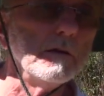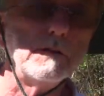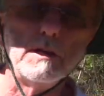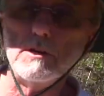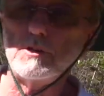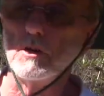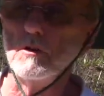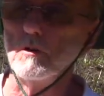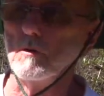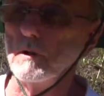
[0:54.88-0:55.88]

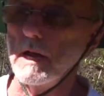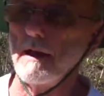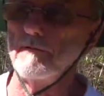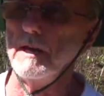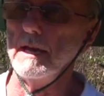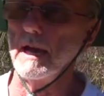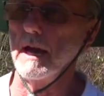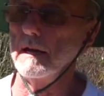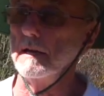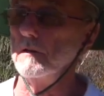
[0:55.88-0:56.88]
issue that we have
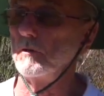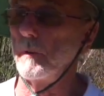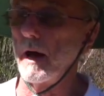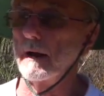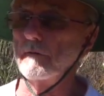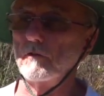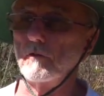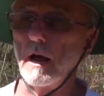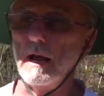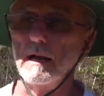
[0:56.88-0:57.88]
here in this part of
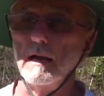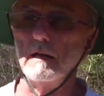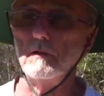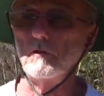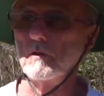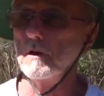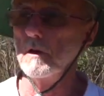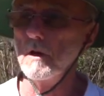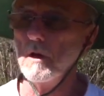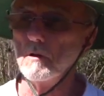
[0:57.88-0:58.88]
Australia is
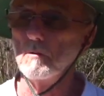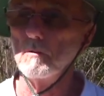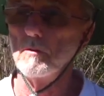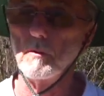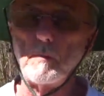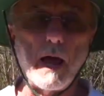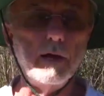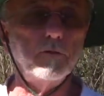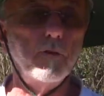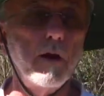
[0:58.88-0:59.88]
the
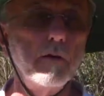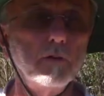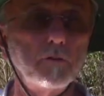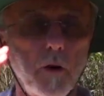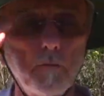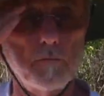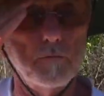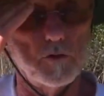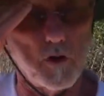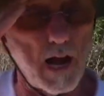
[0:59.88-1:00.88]
place varies from
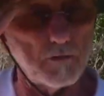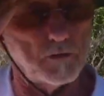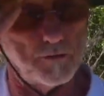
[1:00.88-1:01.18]
droughts to